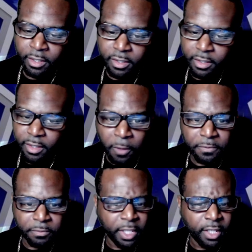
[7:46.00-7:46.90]

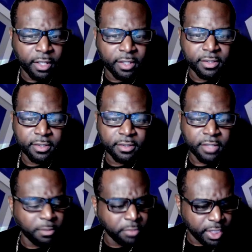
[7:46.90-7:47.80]
Hope man,
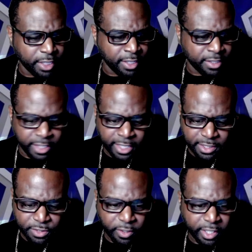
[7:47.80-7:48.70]
I'm looking at that.
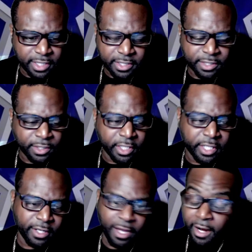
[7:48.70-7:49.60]
That's crazy. Look
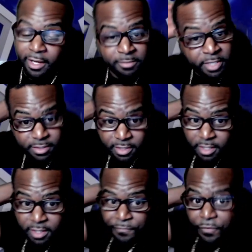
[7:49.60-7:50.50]
here. All right, but
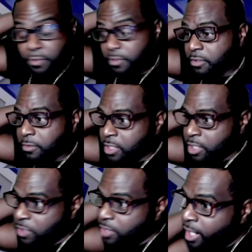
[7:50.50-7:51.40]
on on real
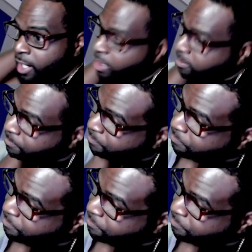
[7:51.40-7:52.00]
note, um,